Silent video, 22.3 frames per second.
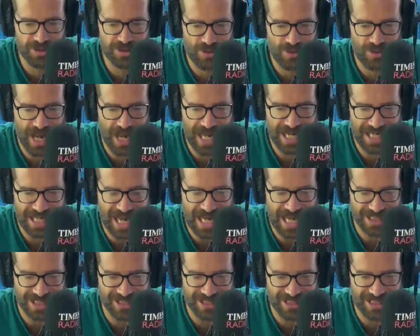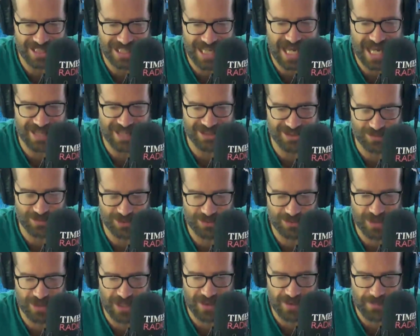original NES, the NES,
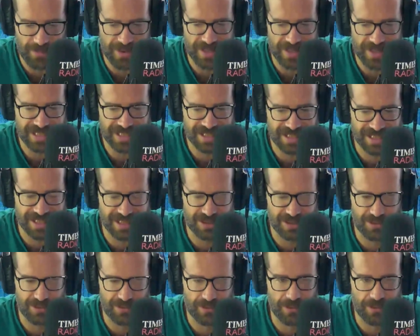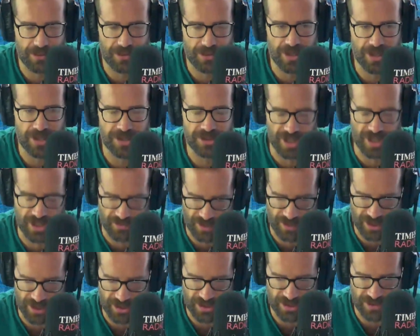which but this is the sort of third
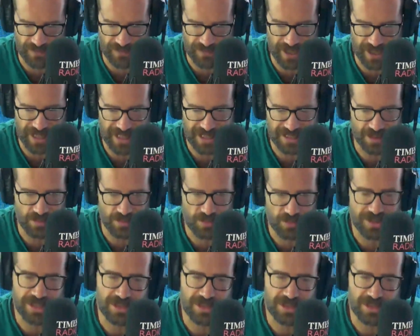generation of that, isn't it?